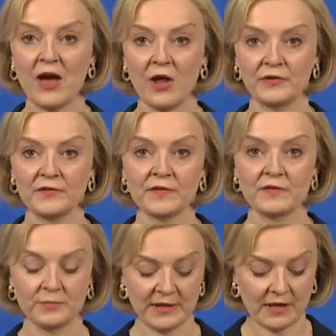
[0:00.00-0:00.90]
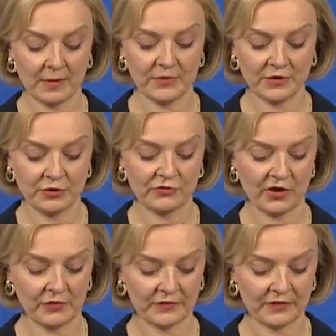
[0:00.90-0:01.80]
Hunt to become the new
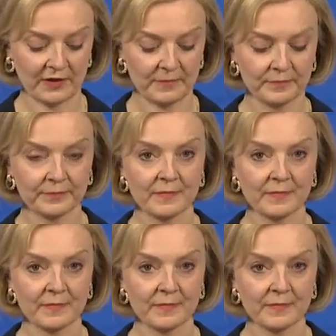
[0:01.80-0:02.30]
Chancellor.